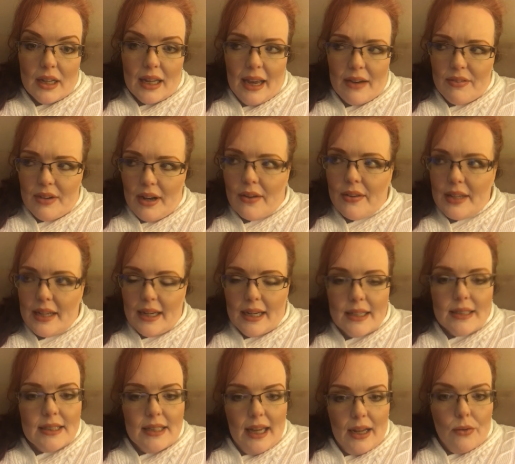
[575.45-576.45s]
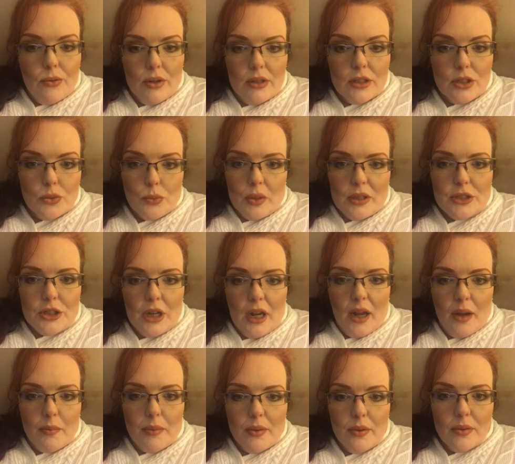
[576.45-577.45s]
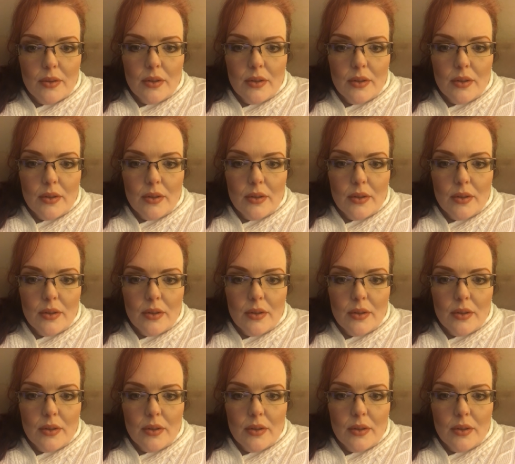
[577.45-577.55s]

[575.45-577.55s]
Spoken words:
Every now and then Excedrin to switch it up.